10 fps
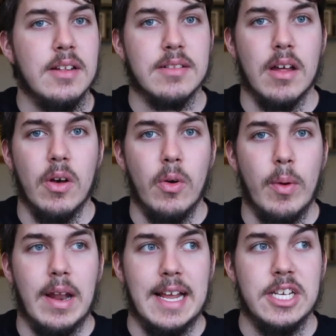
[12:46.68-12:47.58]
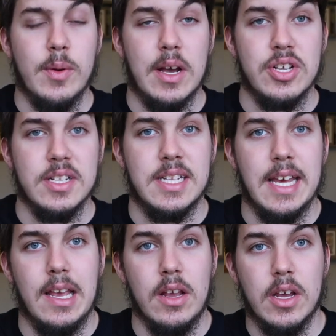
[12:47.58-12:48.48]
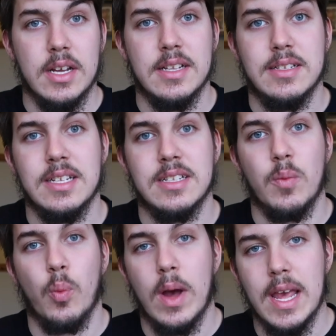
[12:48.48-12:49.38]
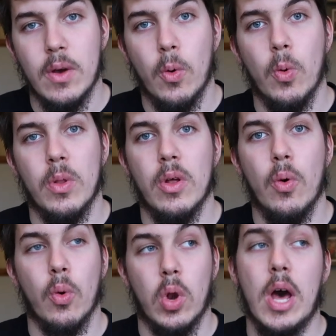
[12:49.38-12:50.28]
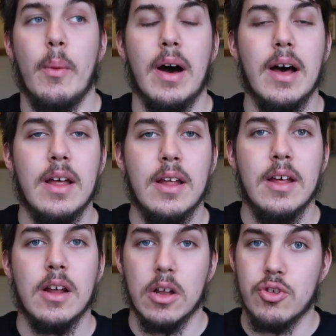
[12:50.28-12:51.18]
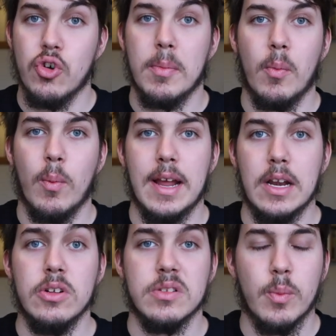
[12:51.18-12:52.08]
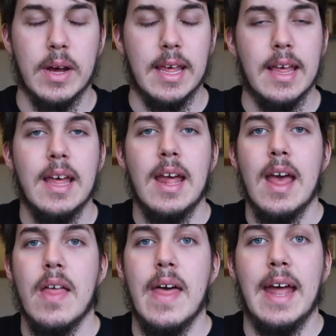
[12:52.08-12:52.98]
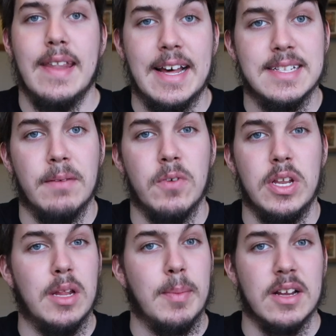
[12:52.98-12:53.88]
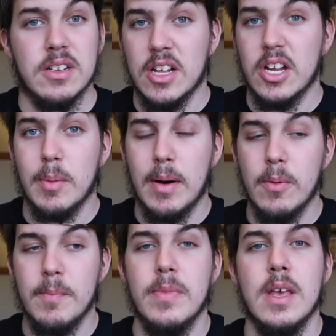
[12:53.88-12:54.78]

So unless you actually see consistent weight or the, or lower, like dropping weight, losing weight, then that's something you need to be concerned about.